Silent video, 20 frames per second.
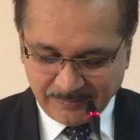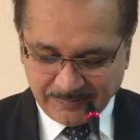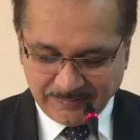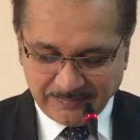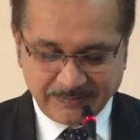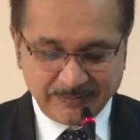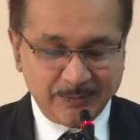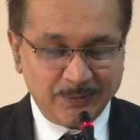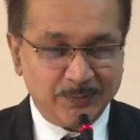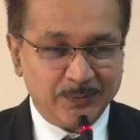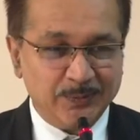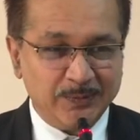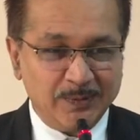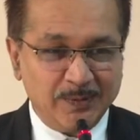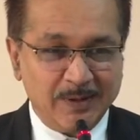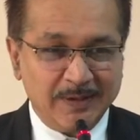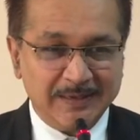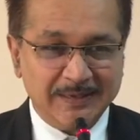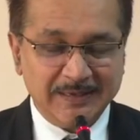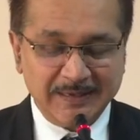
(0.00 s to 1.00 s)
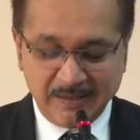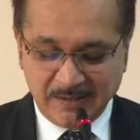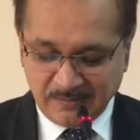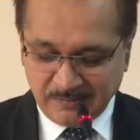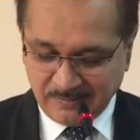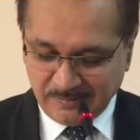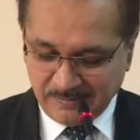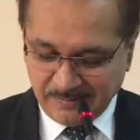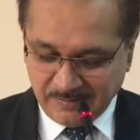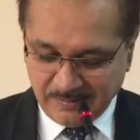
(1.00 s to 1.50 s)
So you are here
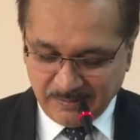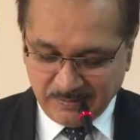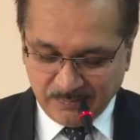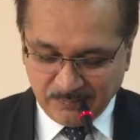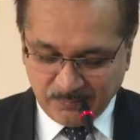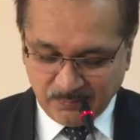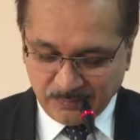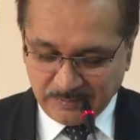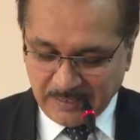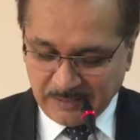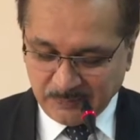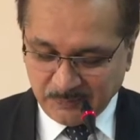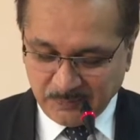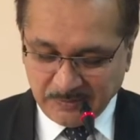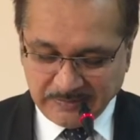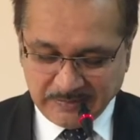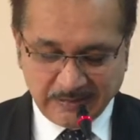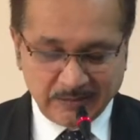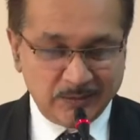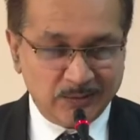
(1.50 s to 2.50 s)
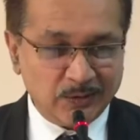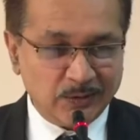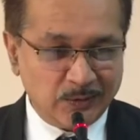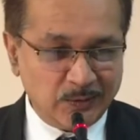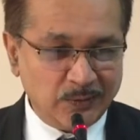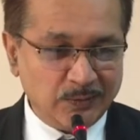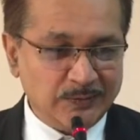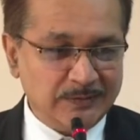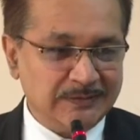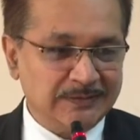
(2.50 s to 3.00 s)
for that particular
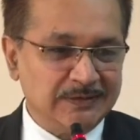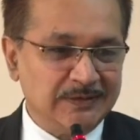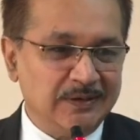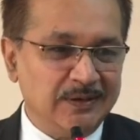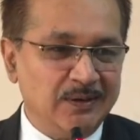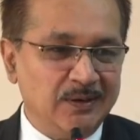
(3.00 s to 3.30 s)
cause.